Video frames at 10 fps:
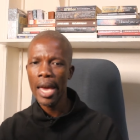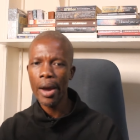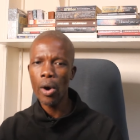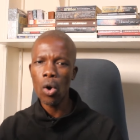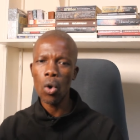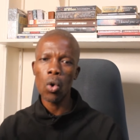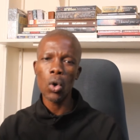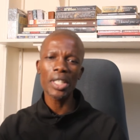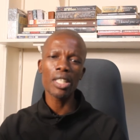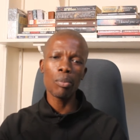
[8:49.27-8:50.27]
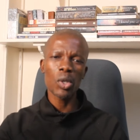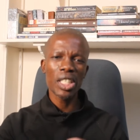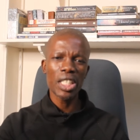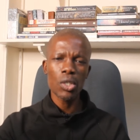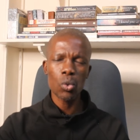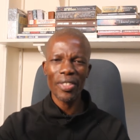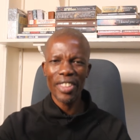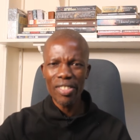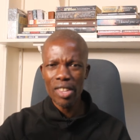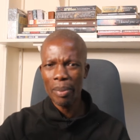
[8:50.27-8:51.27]
or holding positions
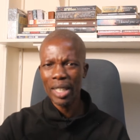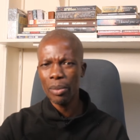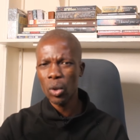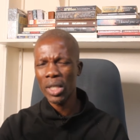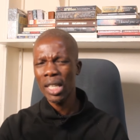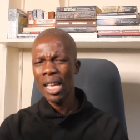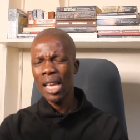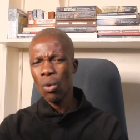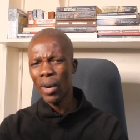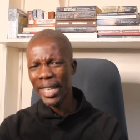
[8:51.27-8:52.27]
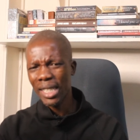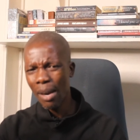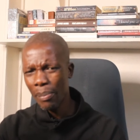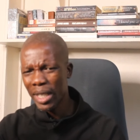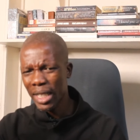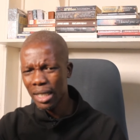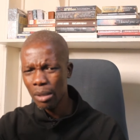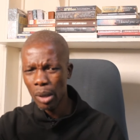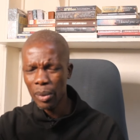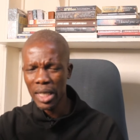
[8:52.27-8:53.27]
within the party because what has happened in
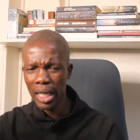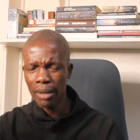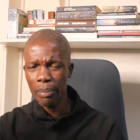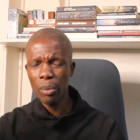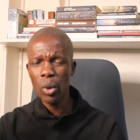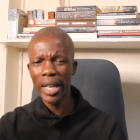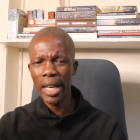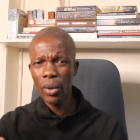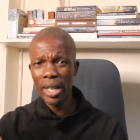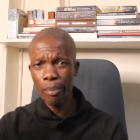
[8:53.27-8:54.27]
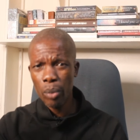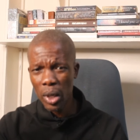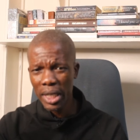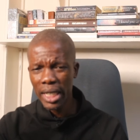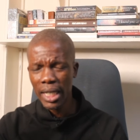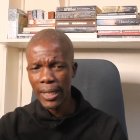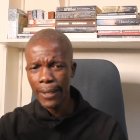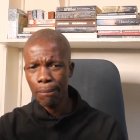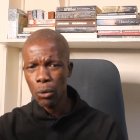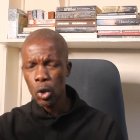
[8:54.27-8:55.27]
zimbabwe is that people are now in
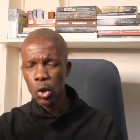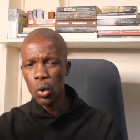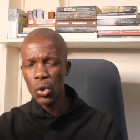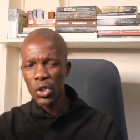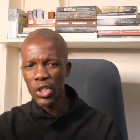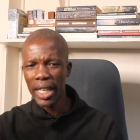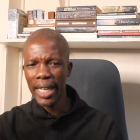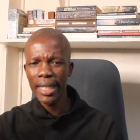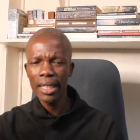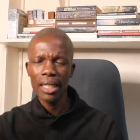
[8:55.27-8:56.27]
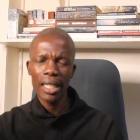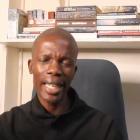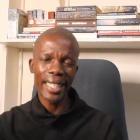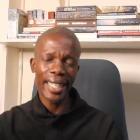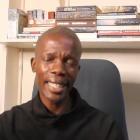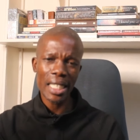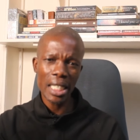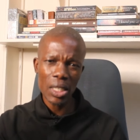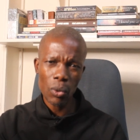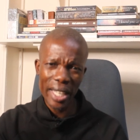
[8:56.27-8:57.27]
politics to try and get
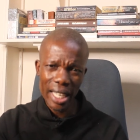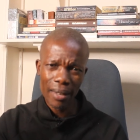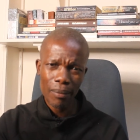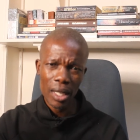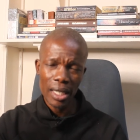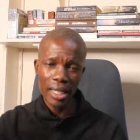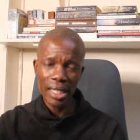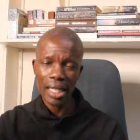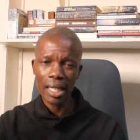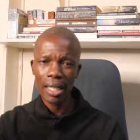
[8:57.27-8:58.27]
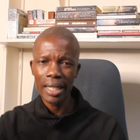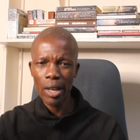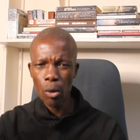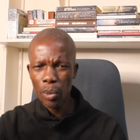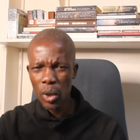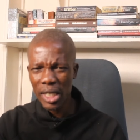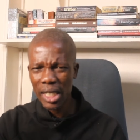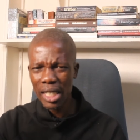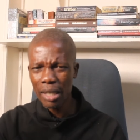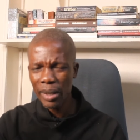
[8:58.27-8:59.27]
rich quick these are now ponzi
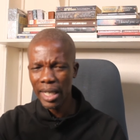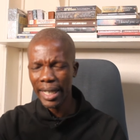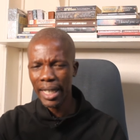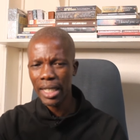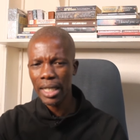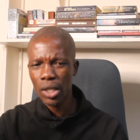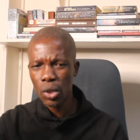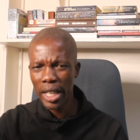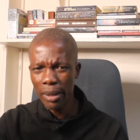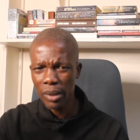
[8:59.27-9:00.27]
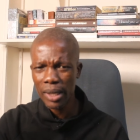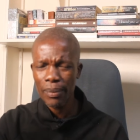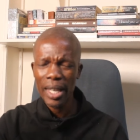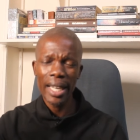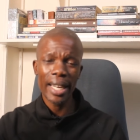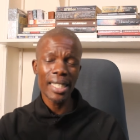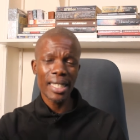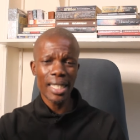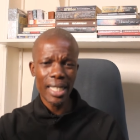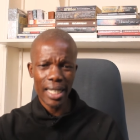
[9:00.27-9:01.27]
schemes they are get rich schemes and i
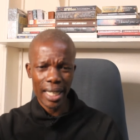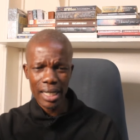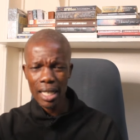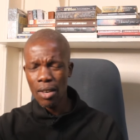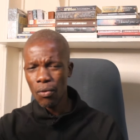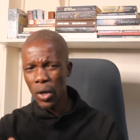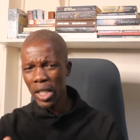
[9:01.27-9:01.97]
stated that for